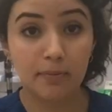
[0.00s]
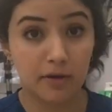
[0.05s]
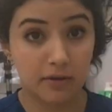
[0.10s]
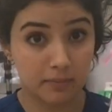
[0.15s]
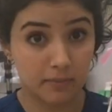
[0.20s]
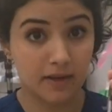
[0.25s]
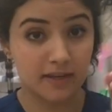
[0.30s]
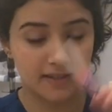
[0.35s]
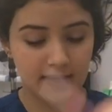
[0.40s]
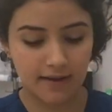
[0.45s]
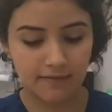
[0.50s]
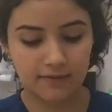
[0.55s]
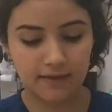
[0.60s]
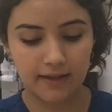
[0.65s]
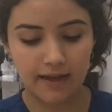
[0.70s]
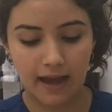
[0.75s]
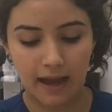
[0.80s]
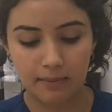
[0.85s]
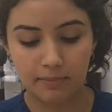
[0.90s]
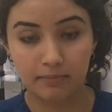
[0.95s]
put my safety
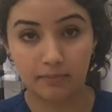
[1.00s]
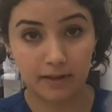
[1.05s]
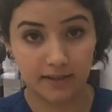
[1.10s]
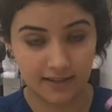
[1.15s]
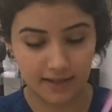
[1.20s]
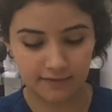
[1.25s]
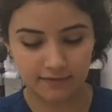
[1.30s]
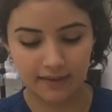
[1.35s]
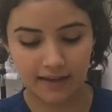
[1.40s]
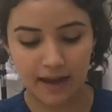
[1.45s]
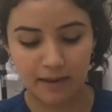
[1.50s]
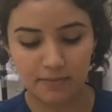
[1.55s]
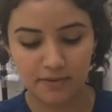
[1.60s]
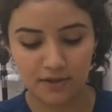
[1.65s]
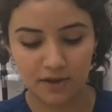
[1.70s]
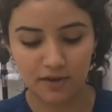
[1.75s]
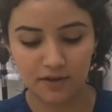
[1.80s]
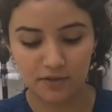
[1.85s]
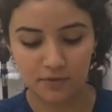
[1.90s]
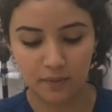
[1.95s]
cap
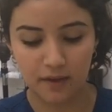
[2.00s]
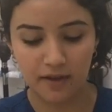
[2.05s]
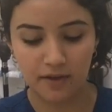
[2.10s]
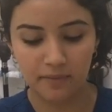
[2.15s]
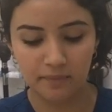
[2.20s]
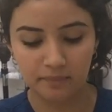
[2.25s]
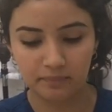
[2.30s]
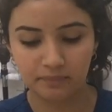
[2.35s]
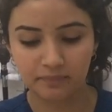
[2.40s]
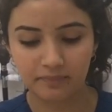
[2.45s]
is on as well.